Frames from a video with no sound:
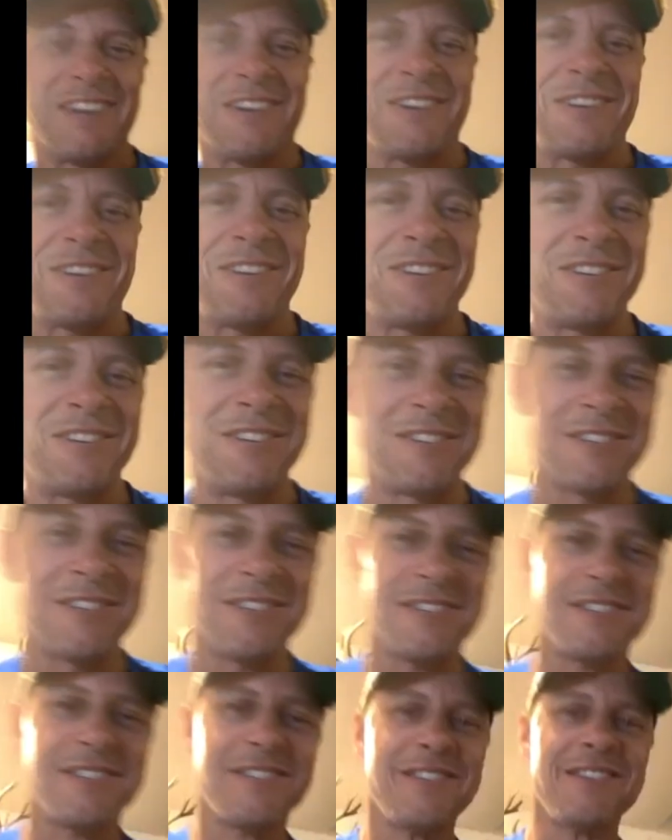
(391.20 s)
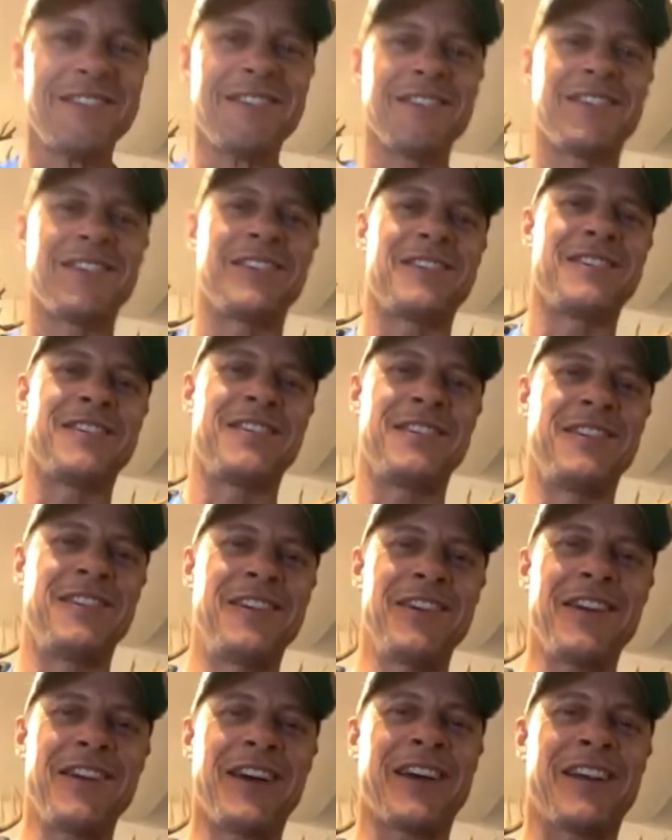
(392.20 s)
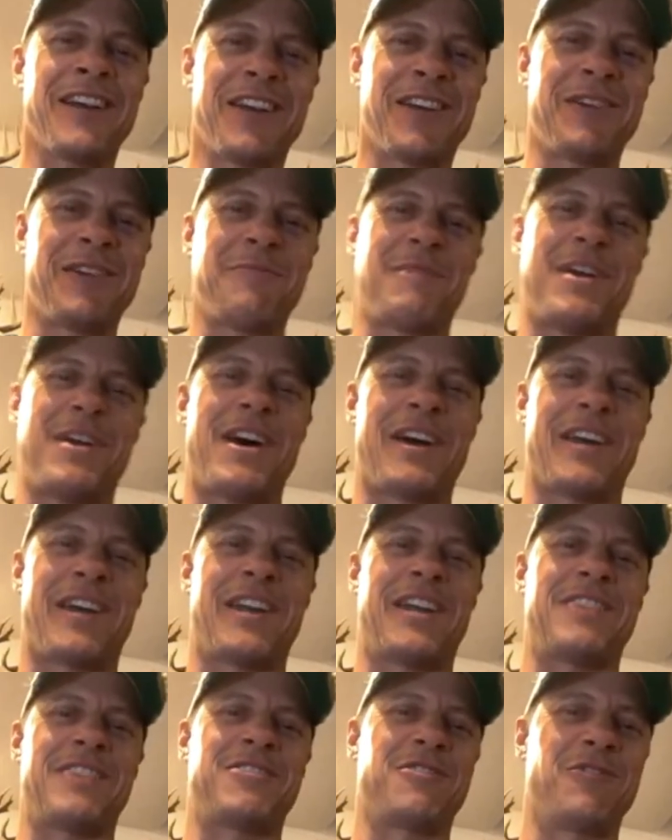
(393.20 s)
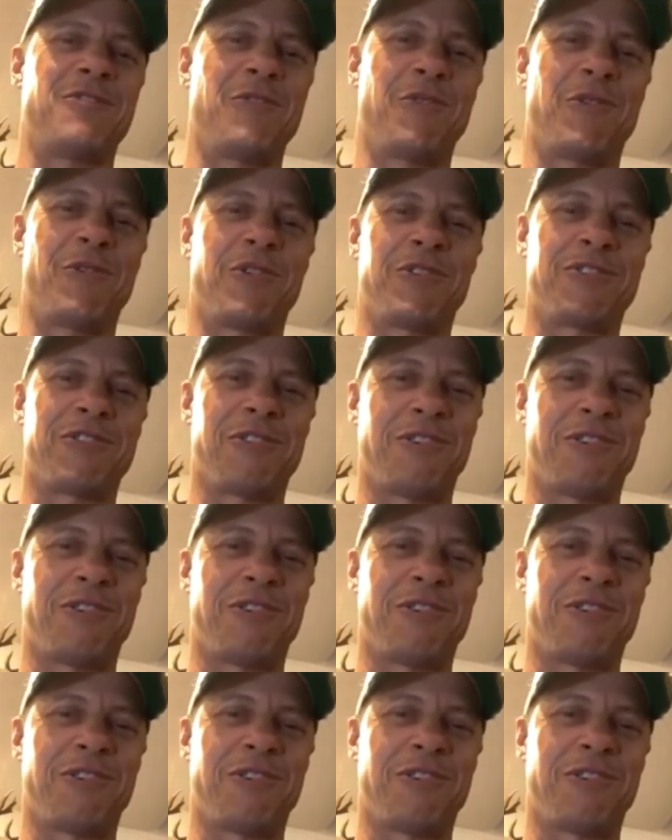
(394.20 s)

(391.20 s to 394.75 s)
You know, they're not going to come knocking at your door.